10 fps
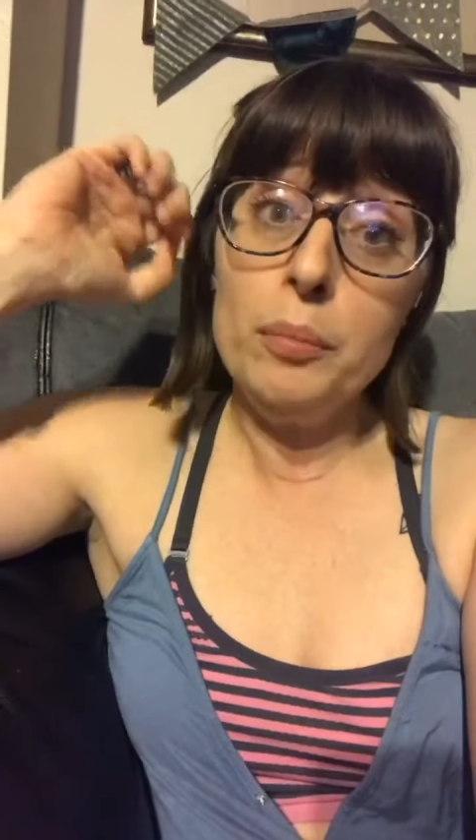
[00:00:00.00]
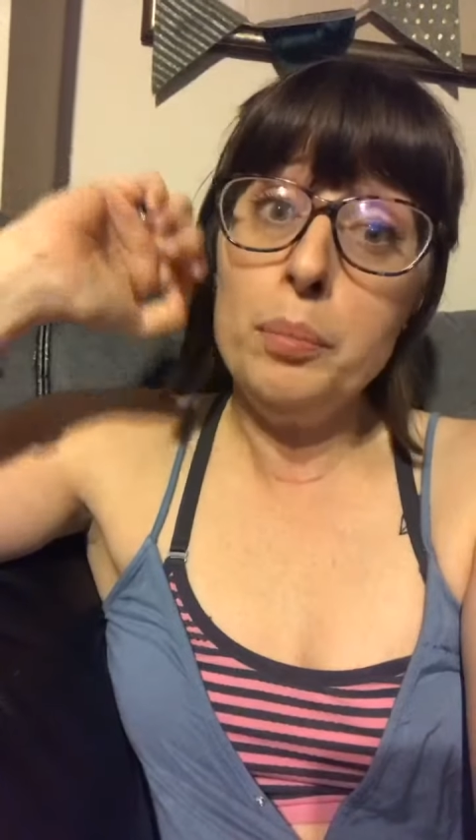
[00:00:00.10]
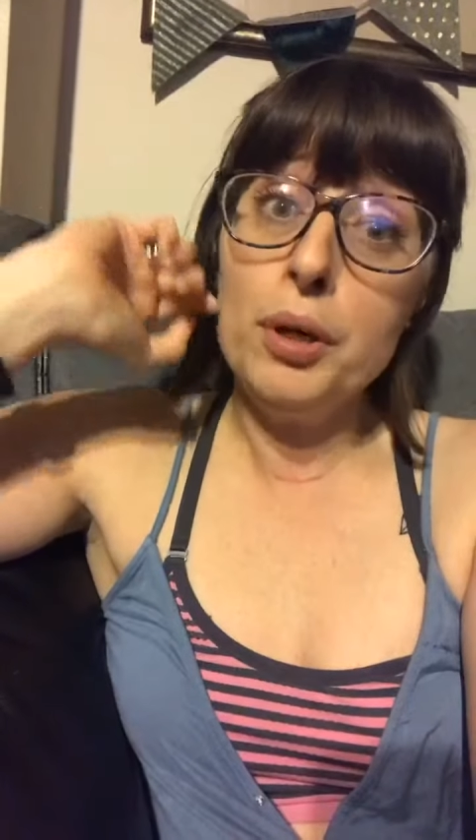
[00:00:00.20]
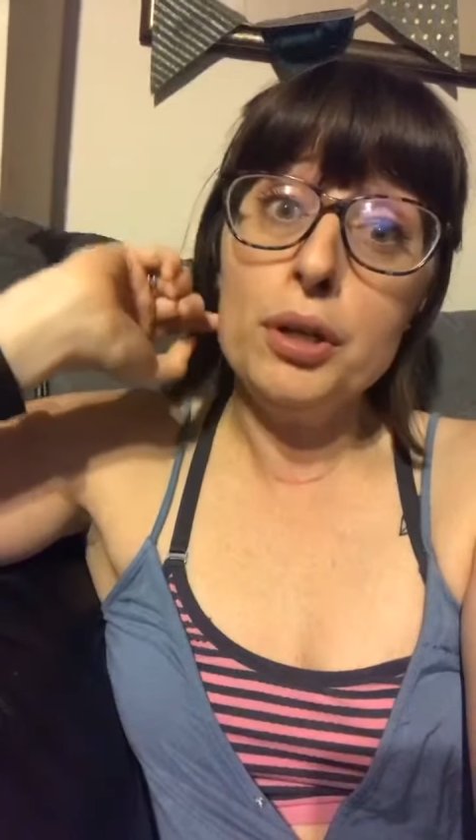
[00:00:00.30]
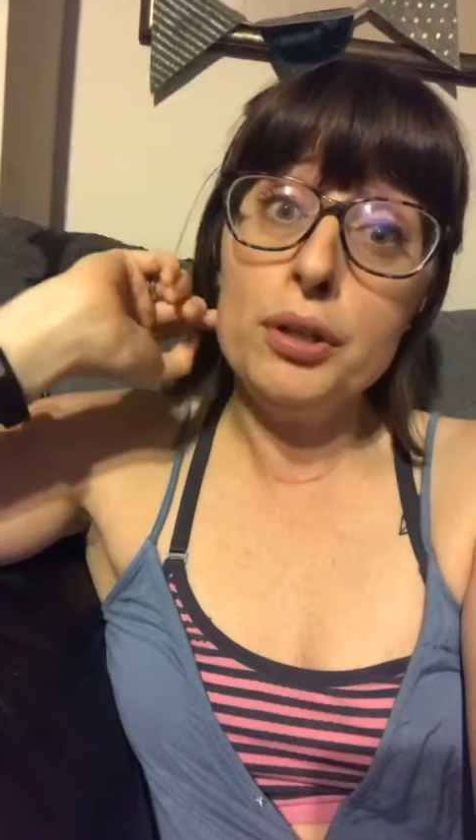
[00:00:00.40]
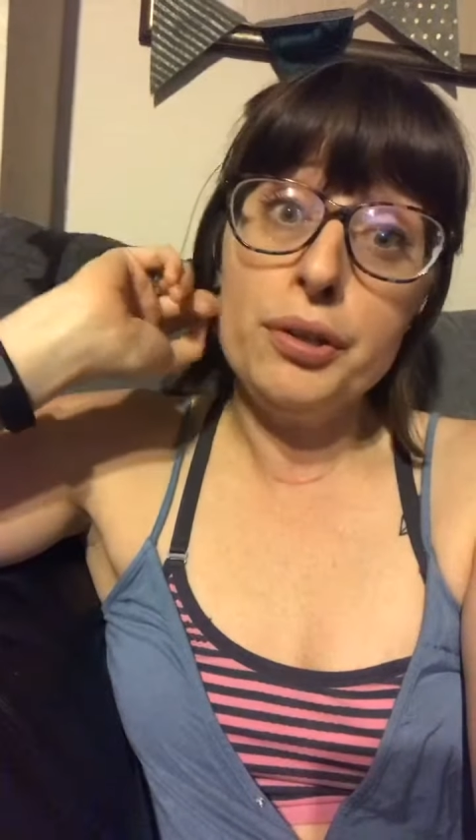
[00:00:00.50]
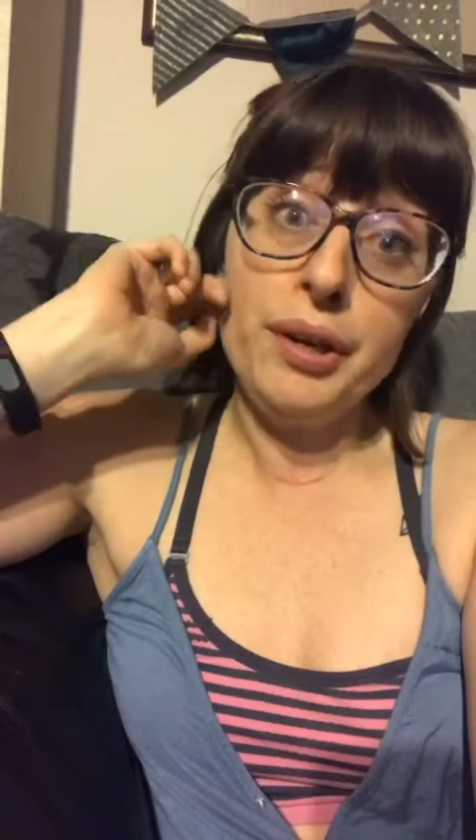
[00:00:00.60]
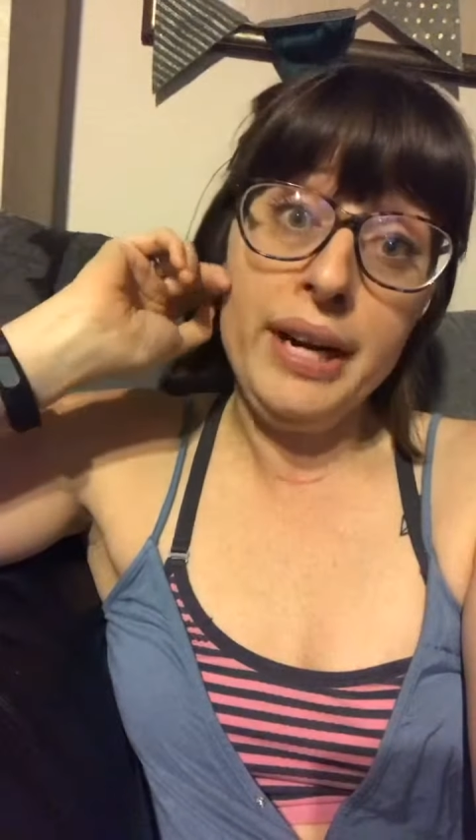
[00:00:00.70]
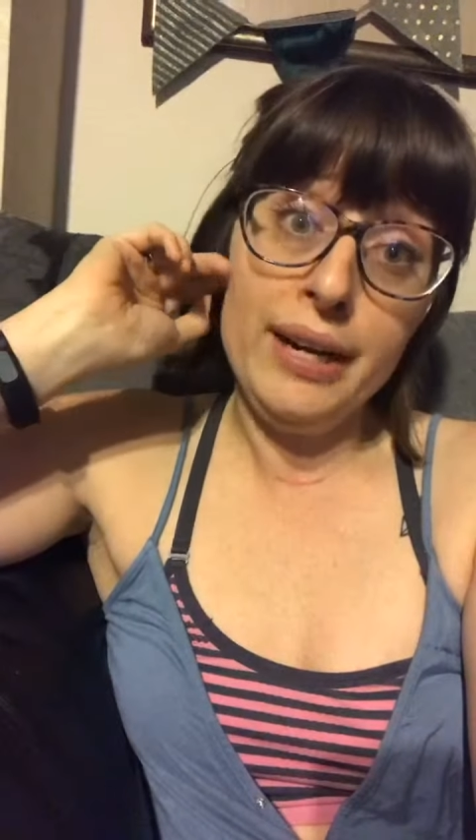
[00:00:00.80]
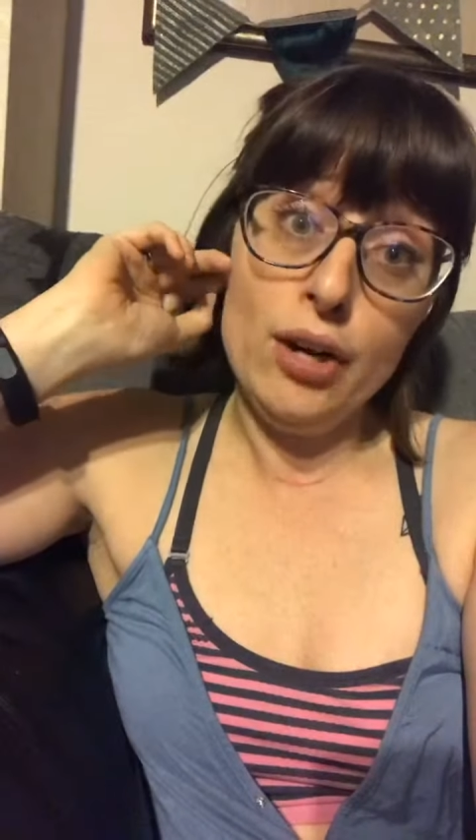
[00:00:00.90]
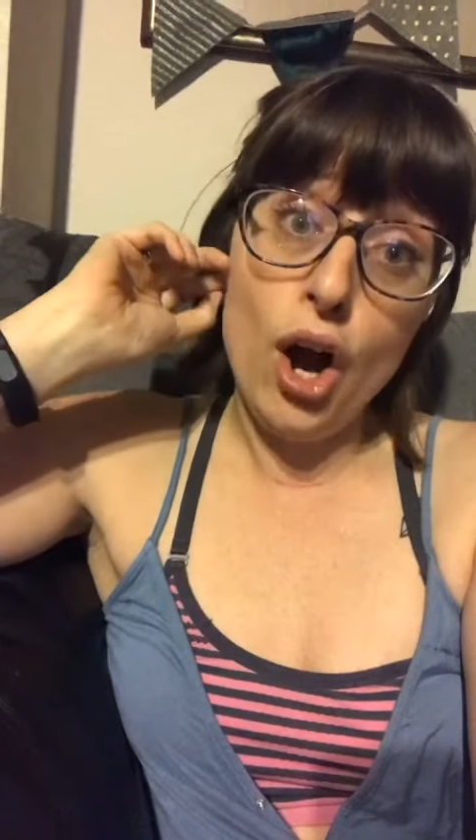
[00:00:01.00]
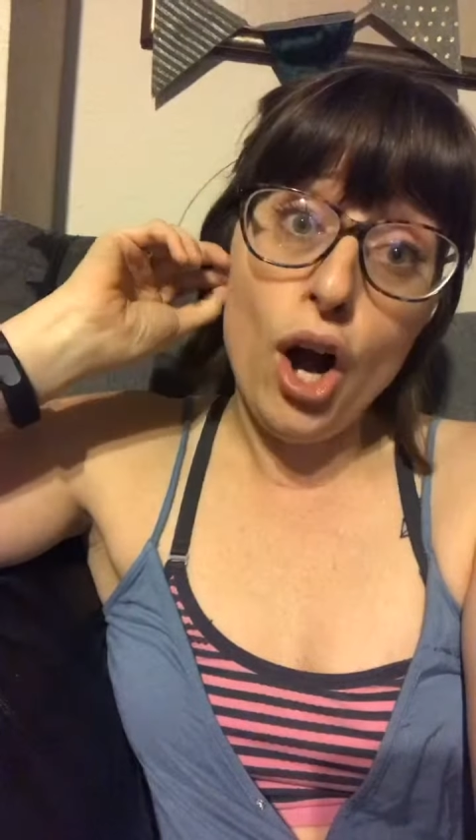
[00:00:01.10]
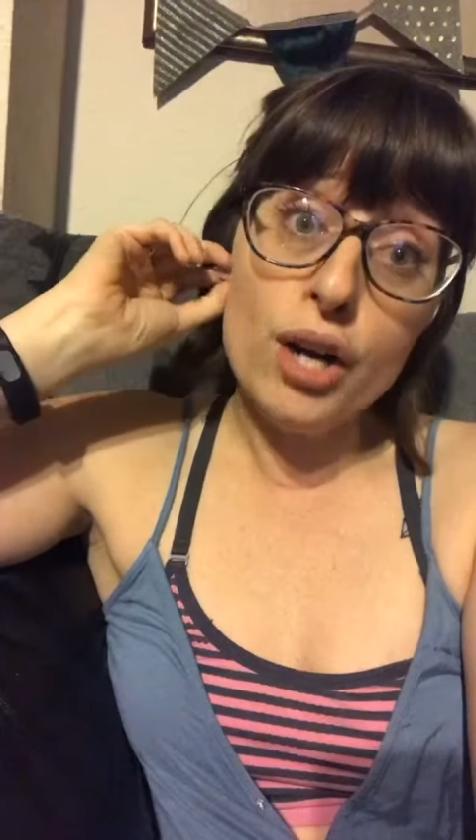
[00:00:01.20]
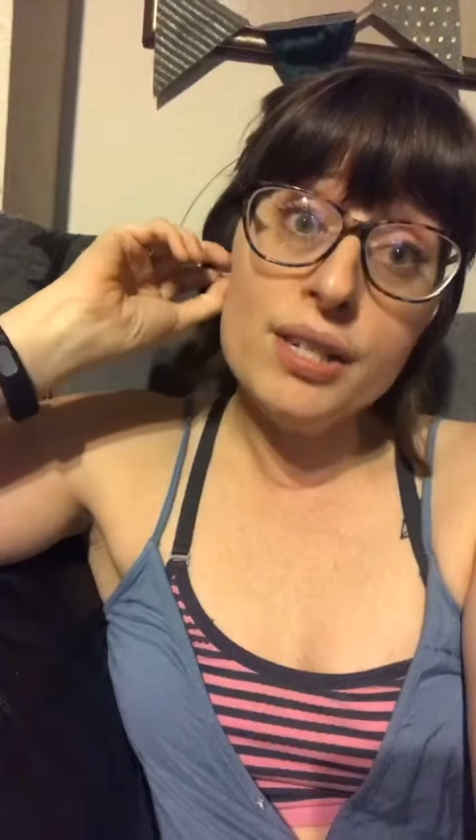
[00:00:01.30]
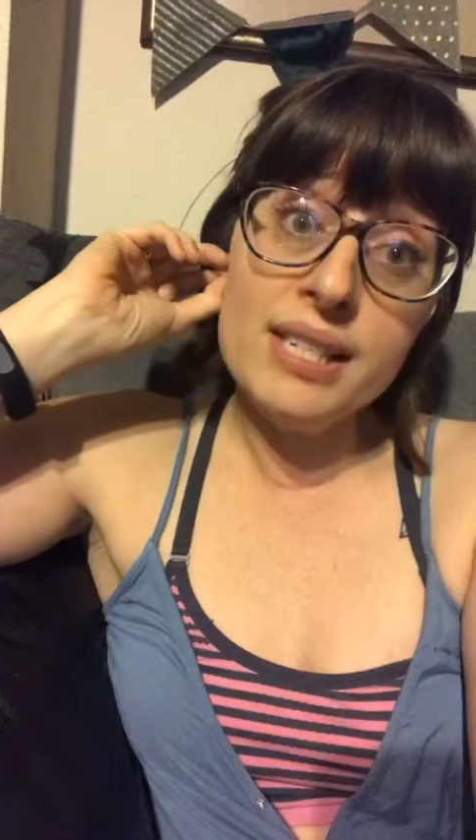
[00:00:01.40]
burglary and
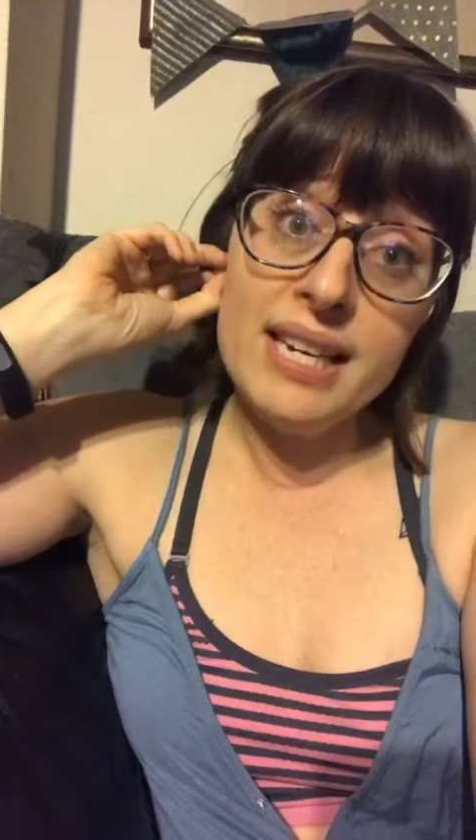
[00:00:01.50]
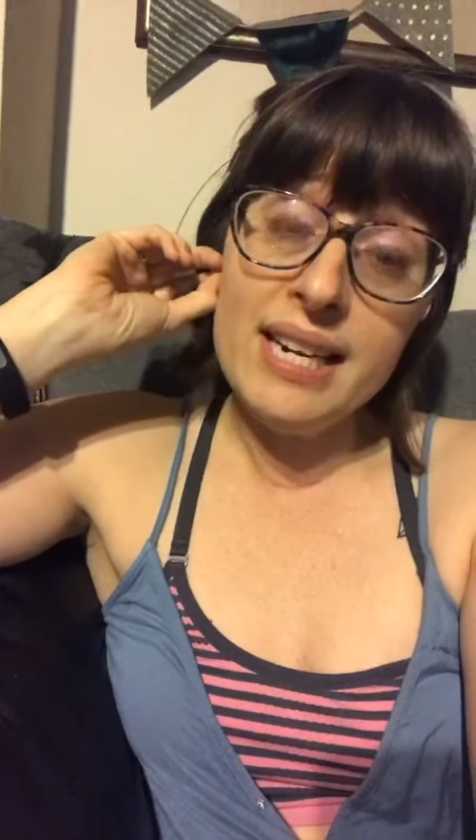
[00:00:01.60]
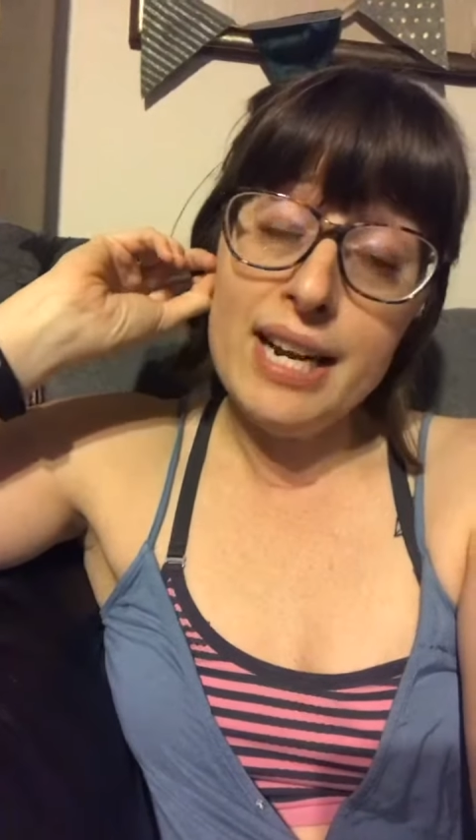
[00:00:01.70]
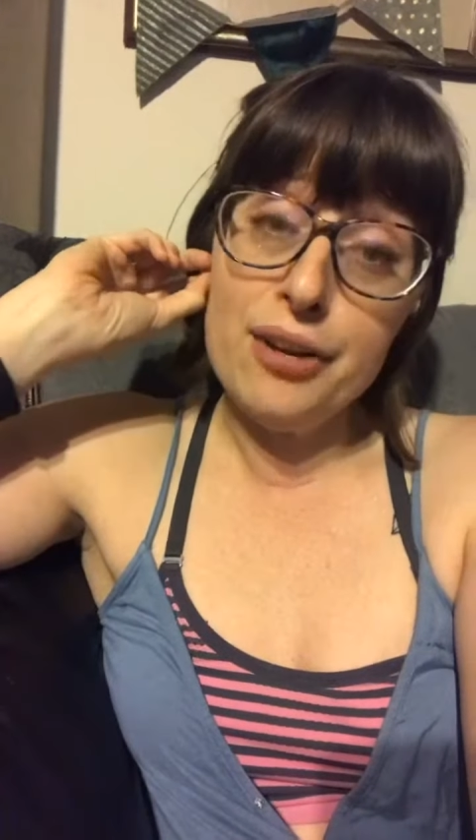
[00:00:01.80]
arson,